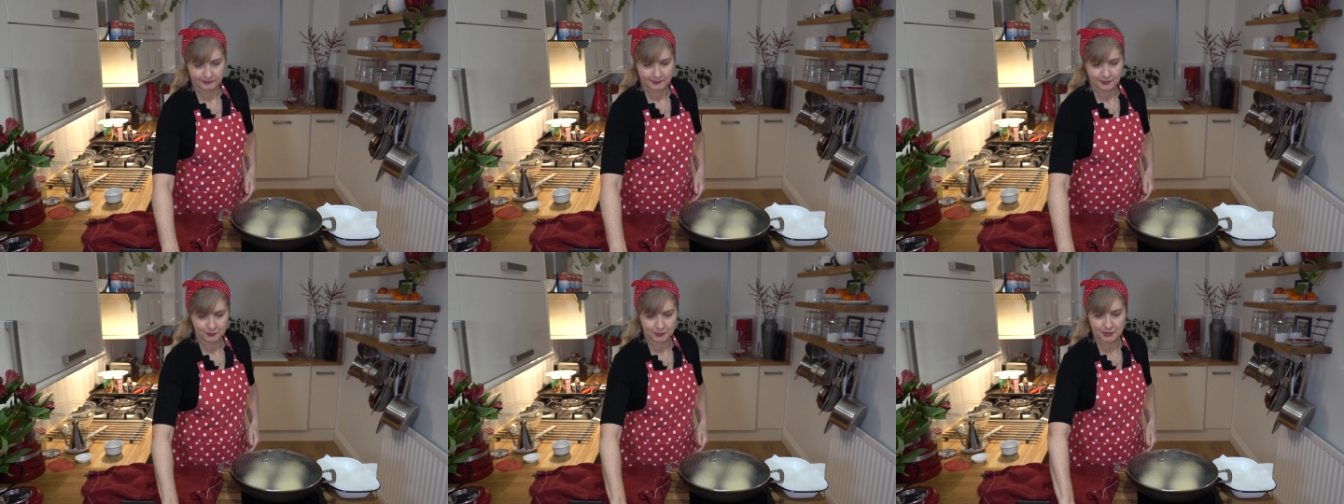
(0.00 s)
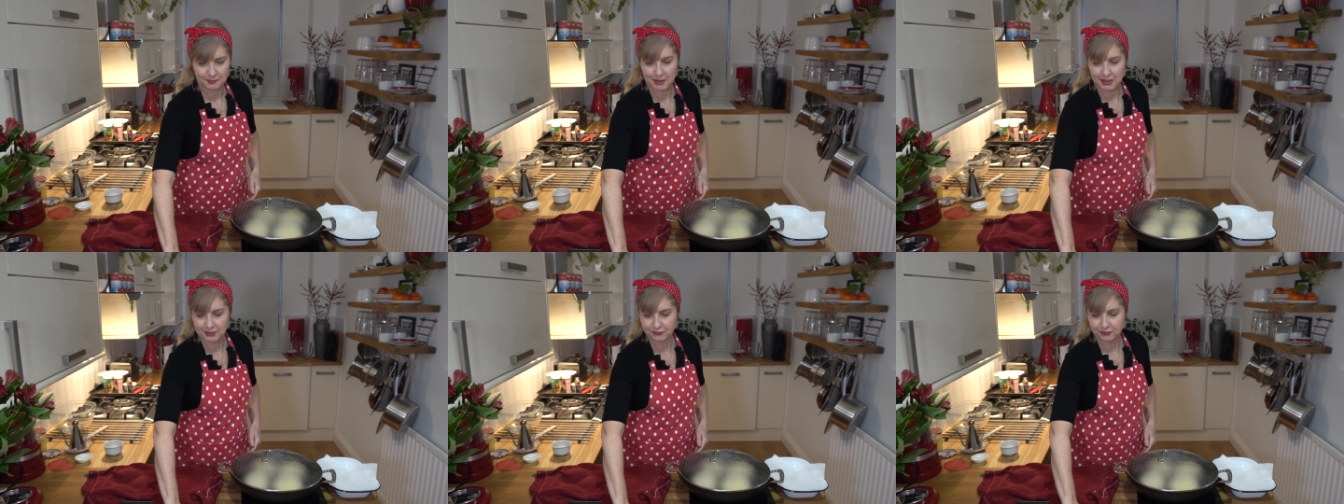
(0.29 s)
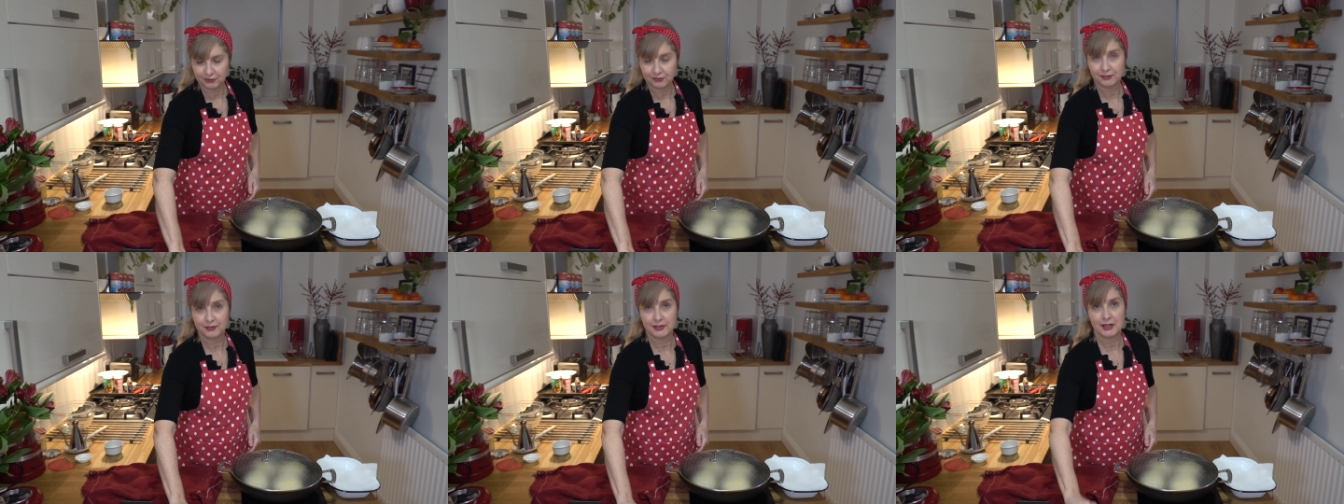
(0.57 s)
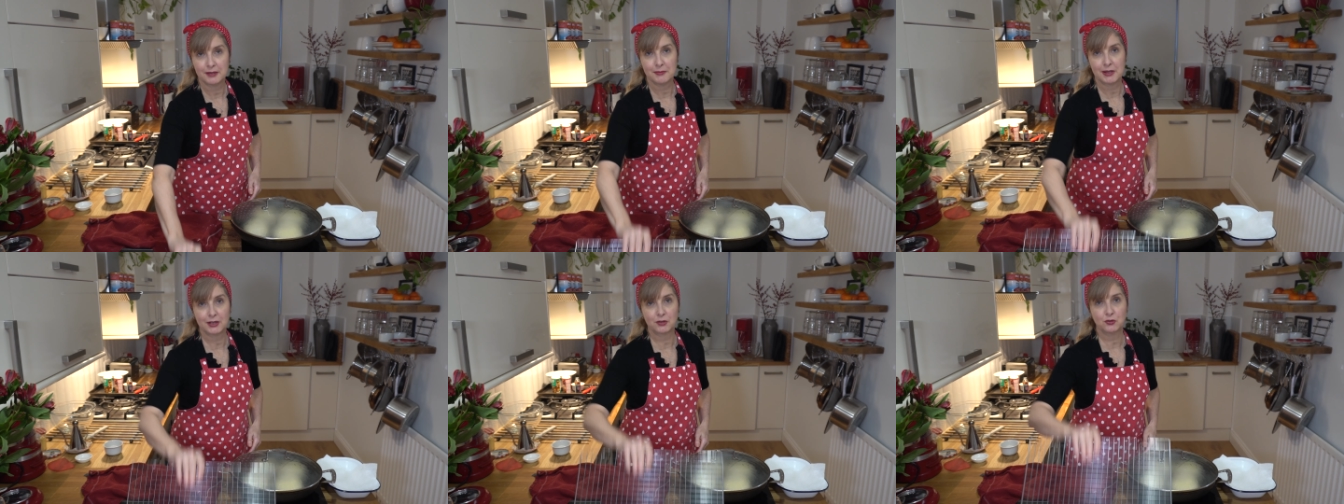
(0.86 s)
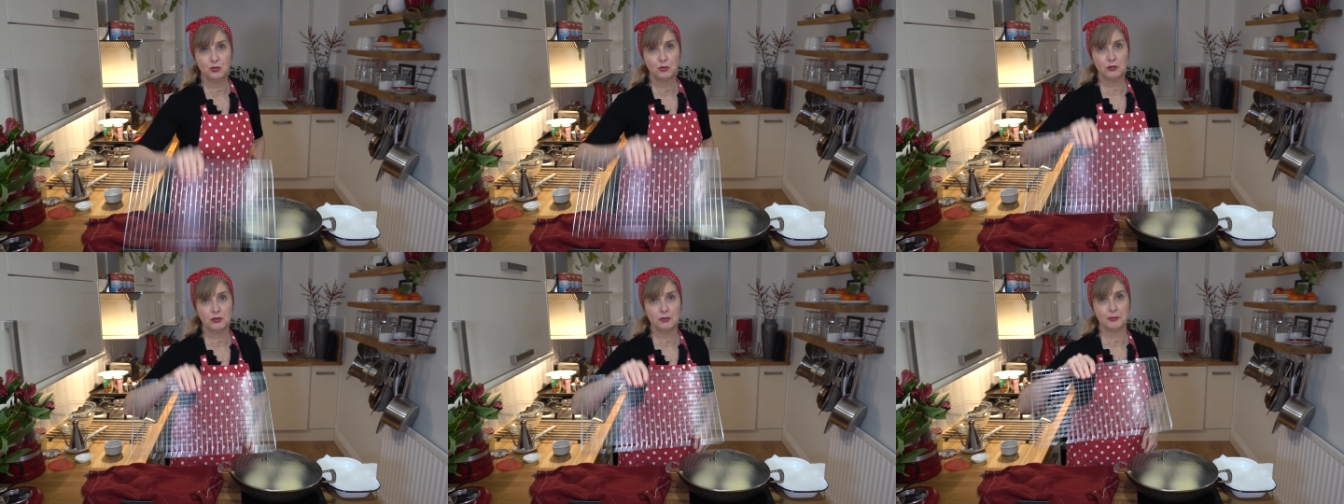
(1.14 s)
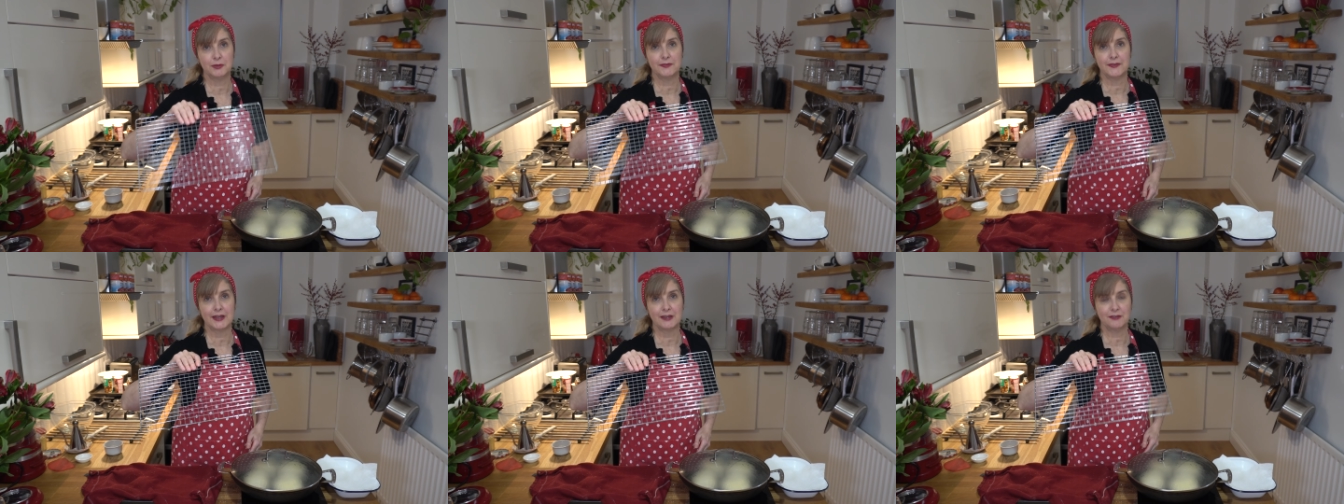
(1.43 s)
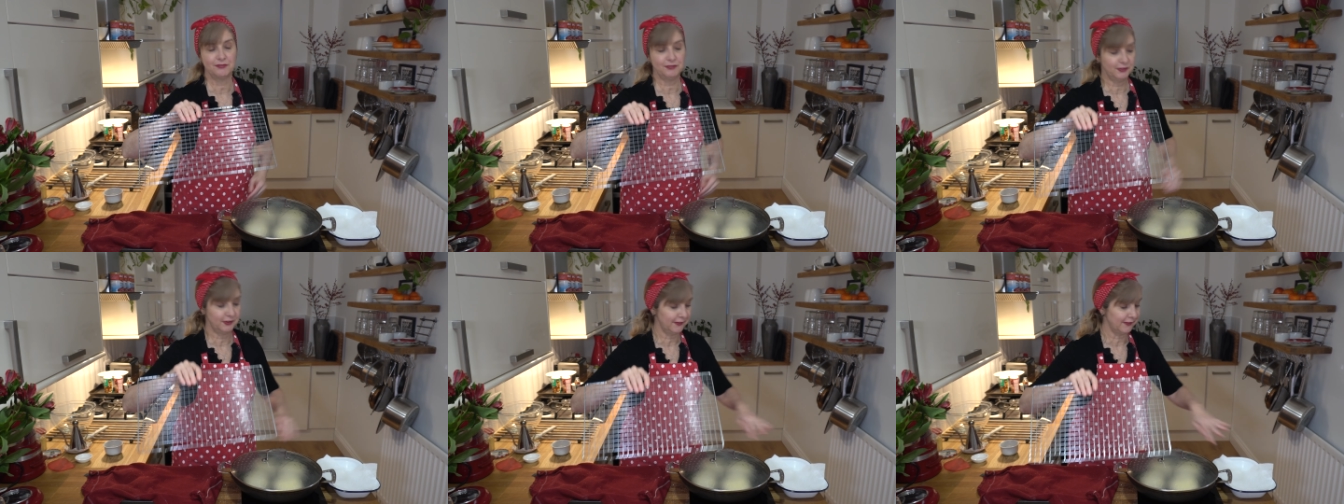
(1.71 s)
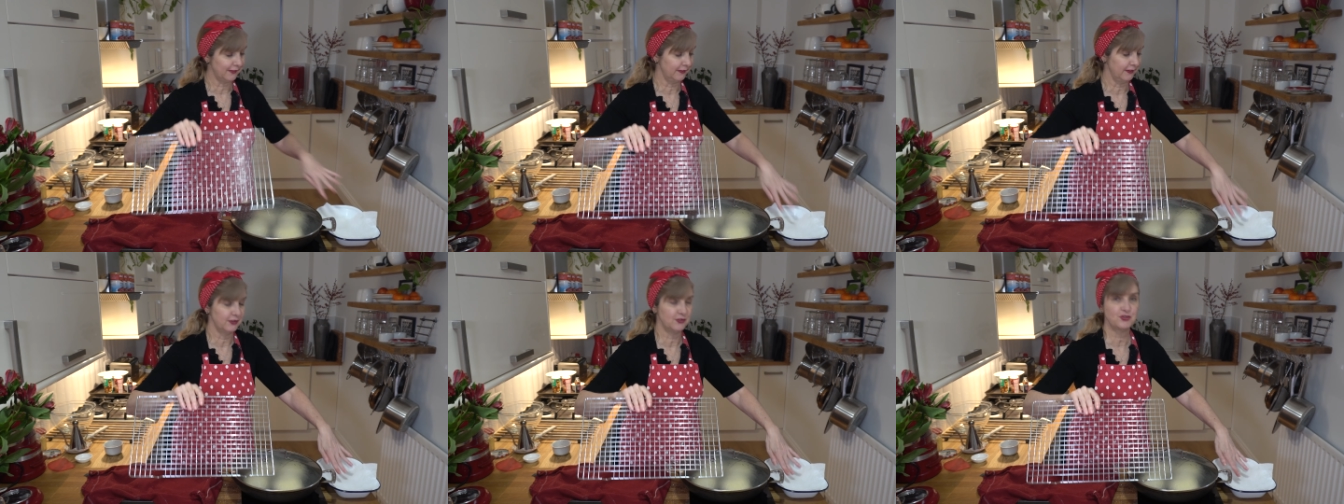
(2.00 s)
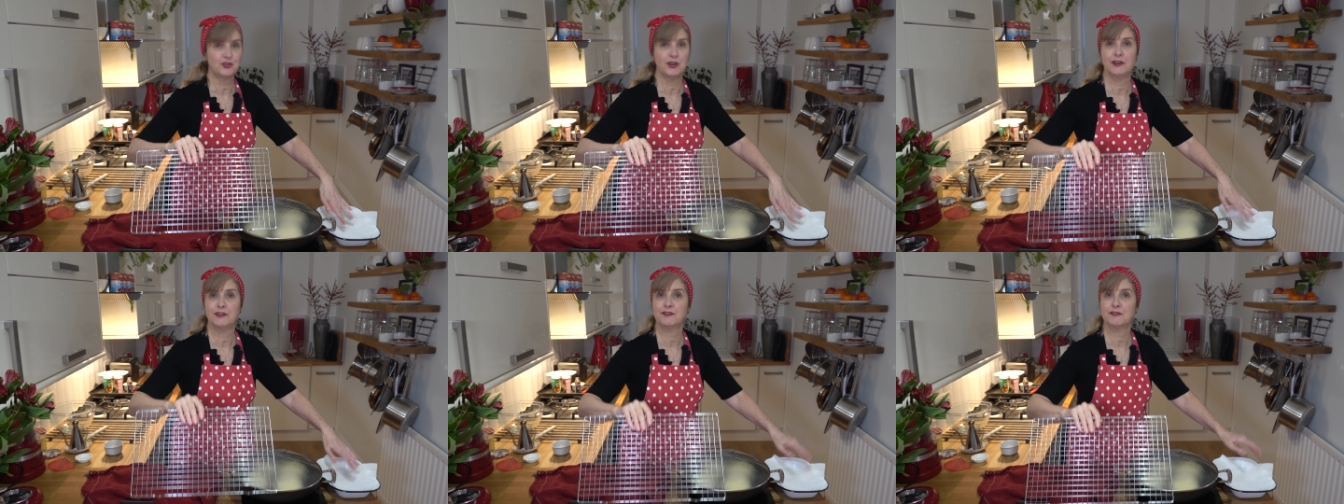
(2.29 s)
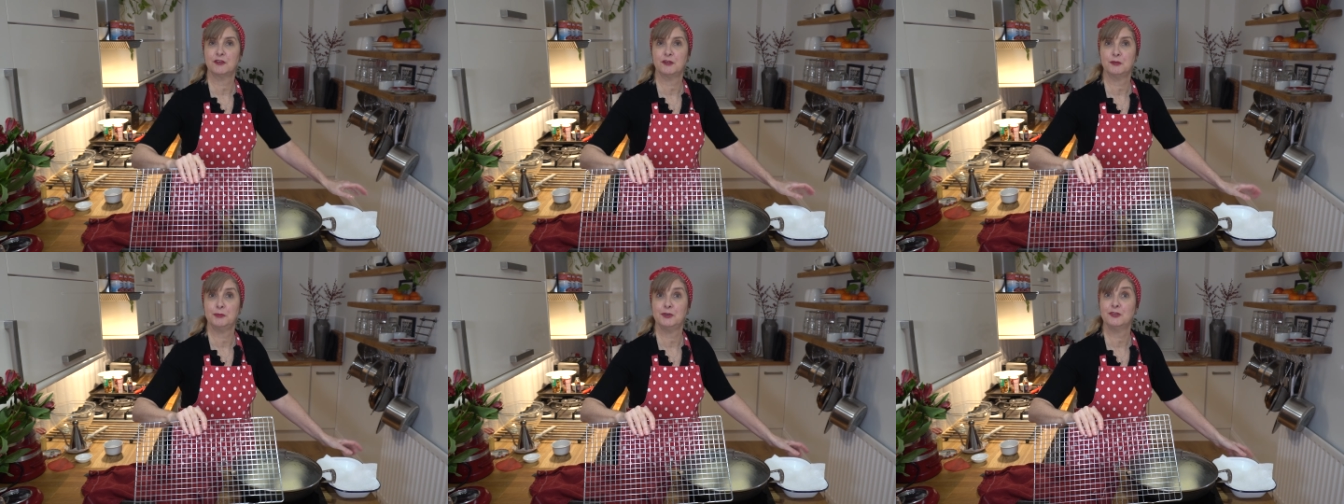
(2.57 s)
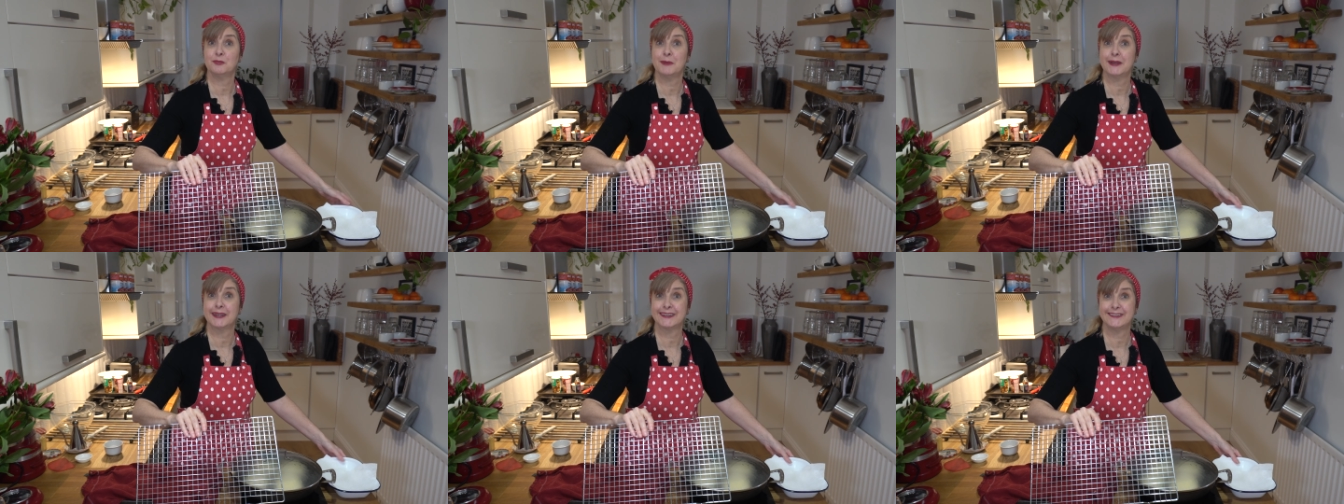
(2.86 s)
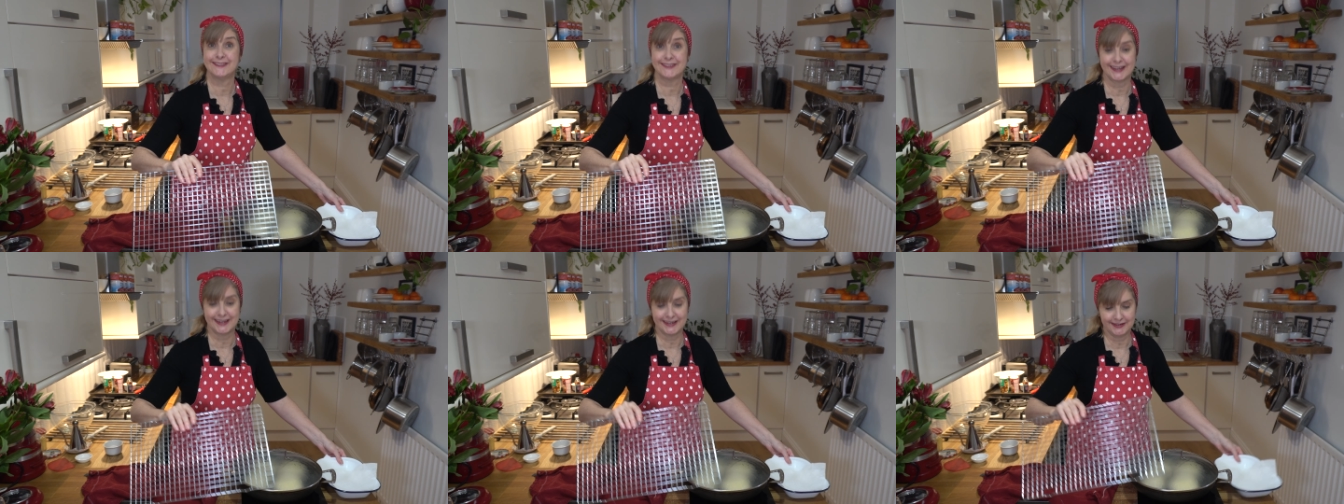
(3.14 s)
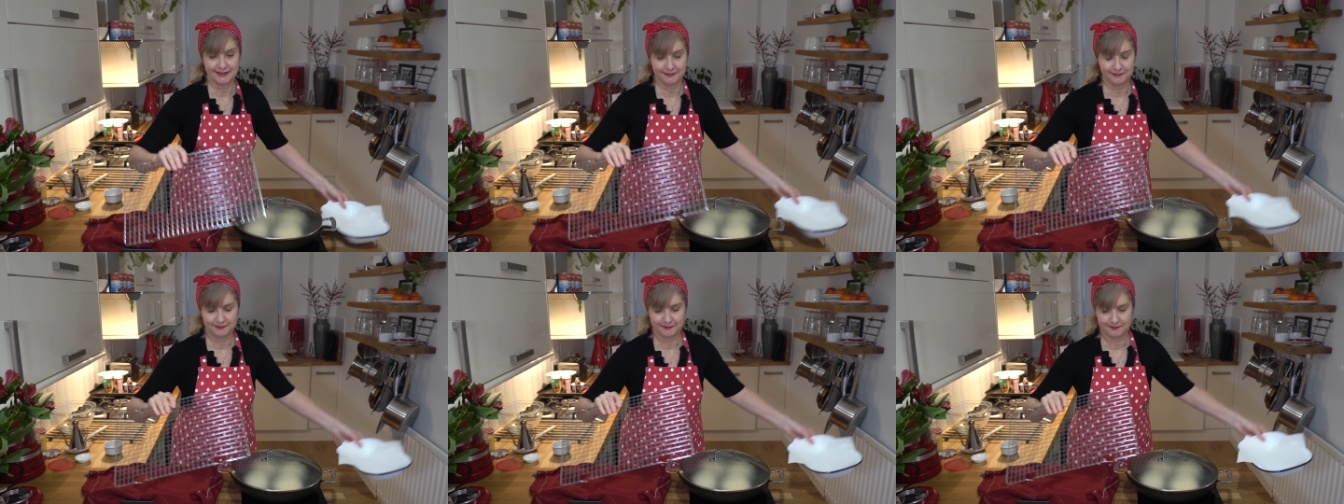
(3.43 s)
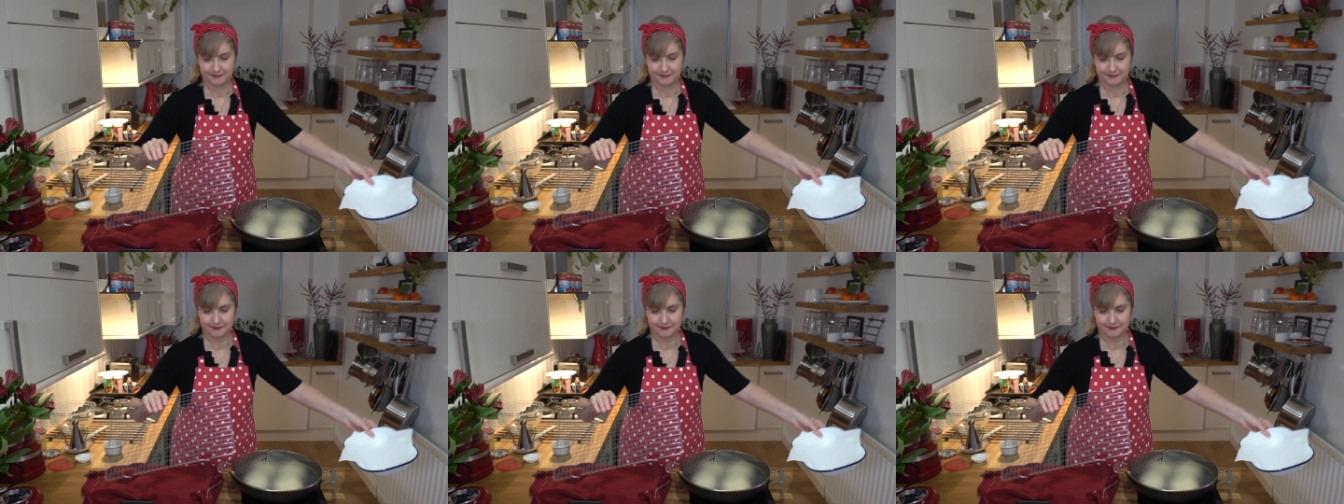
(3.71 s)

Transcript: What I might do today, I might cool them on that first and then transfer them into my container